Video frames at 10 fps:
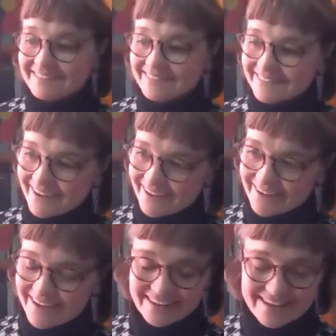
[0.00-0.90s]
So
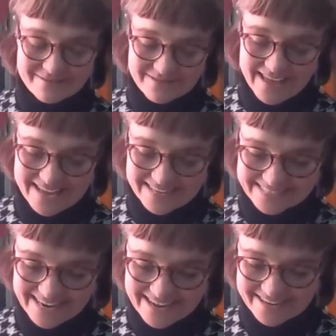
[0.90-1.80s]
I love that.
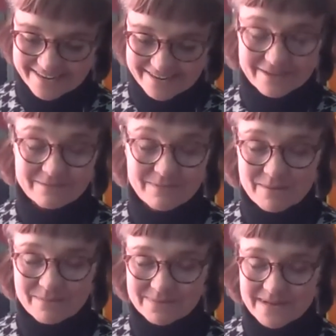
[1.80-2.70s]
I could
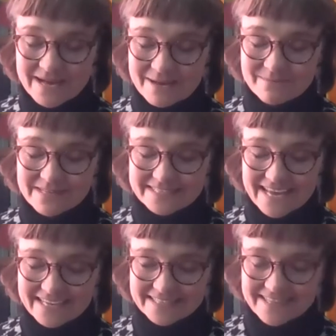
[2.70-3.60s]
pop um, the
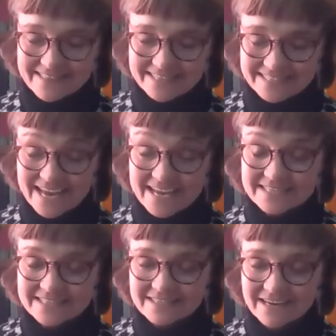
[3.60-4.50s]
text in the
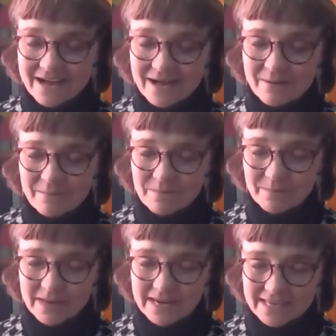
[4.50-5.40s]
chat, um,
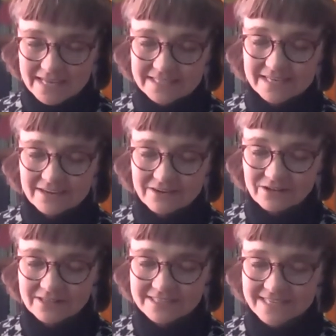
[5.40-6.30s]
but again,
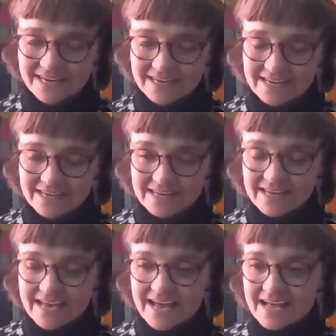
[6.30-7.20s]
acknowledging
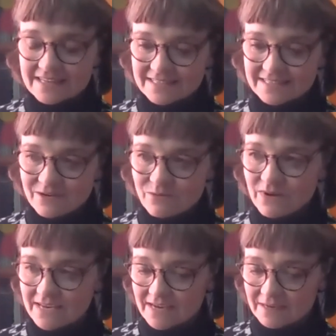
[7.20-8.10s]
Alison
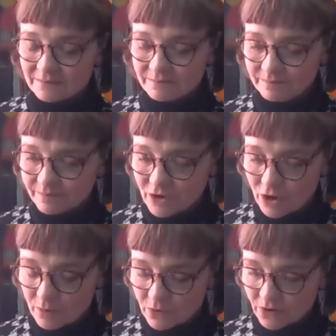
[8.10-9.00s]
Whittaker,
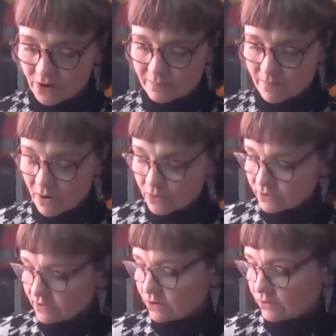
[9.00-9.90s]
Gomoroi,
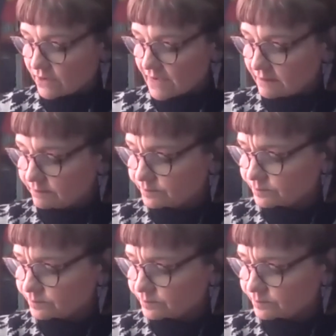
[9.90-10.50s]
poet and lawyer.